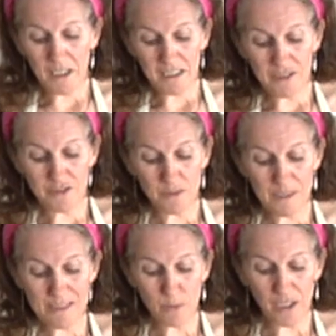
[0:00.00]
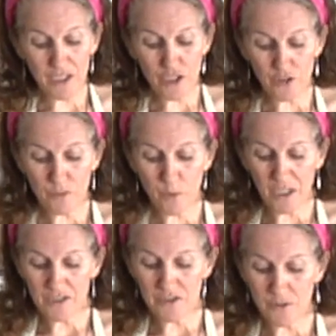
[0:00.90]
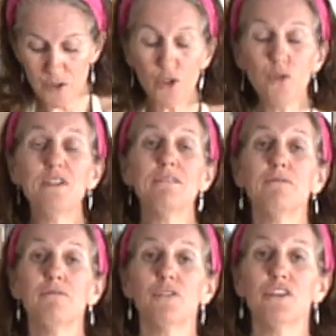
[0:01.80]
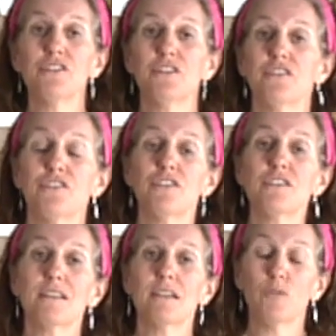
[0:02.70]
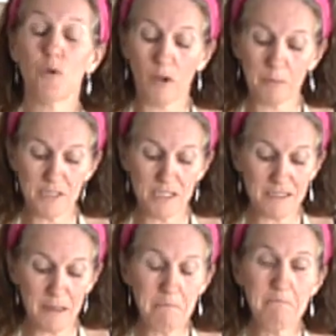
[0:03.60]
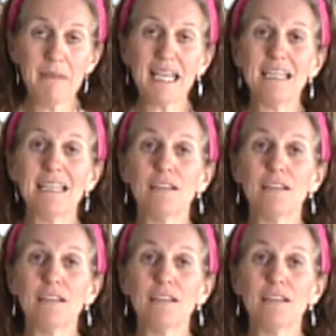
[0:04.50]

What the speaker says: we're going to do is we're going to do two different versions just to give you options. The main